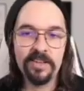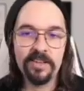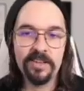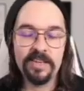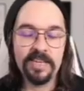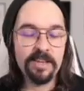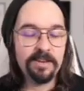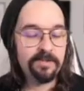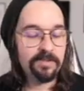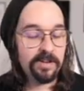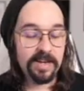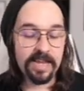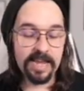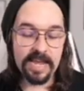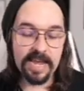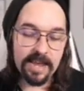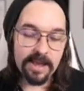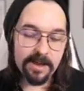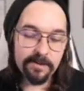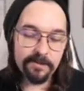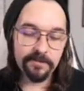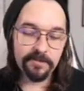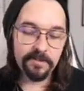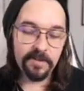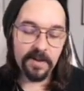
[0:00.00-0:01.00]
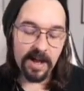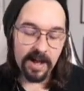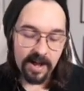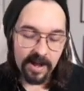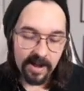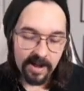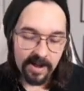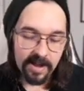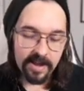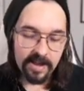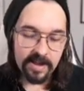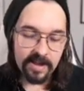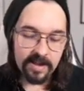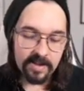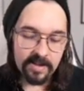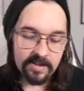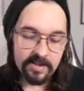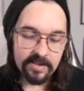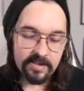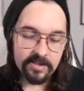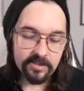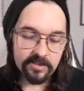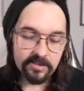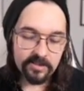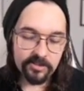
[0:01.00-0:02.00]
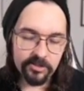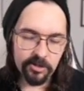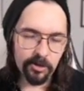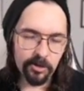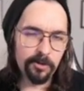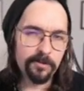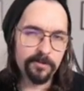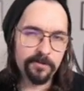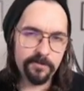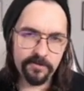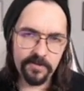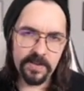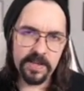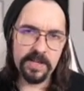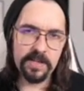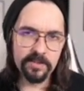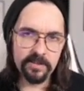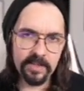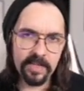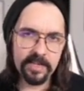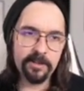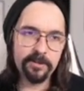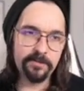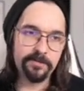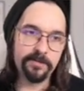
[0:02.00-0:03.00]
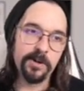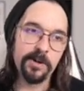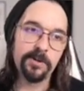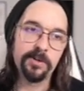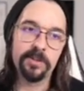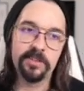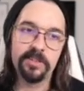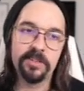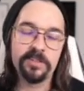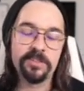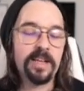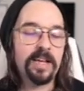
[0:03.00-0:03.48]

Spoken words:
even if I don't feel like a vocalist,